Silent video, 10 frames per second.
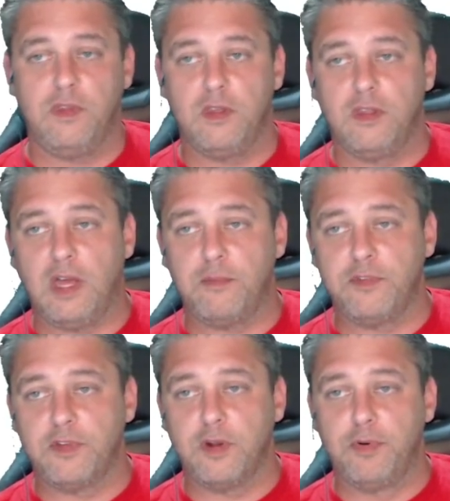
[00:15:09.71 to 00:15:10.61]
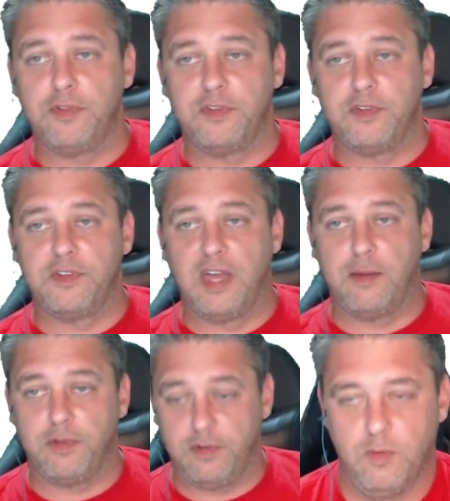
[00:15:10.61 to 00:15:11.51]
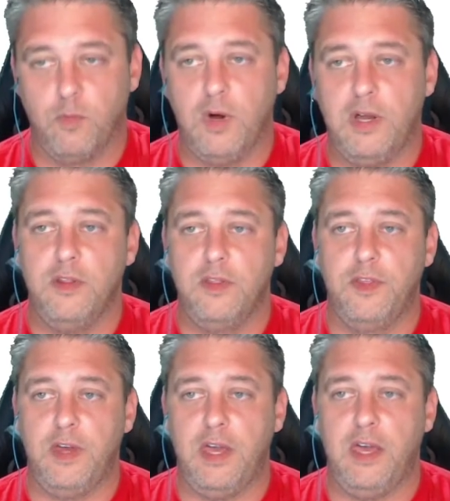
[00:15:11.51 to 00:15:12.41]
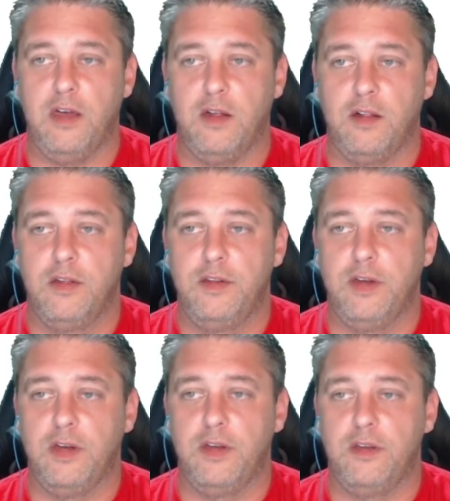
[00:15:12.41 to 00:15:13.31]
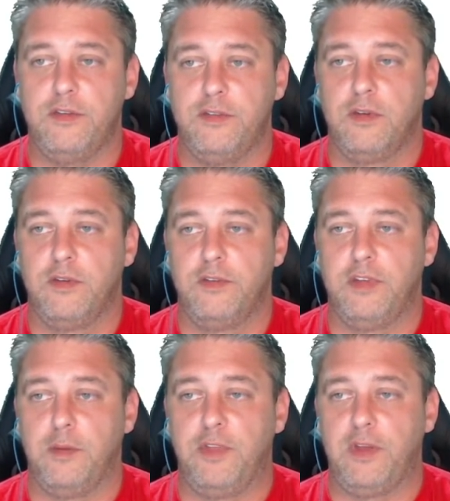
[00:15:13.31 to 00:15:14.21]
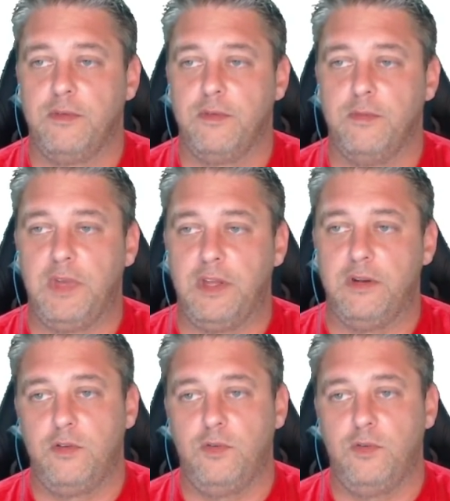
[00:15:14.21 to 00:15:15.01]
And I'm just going to put this at the top of it. What the hell does something mean?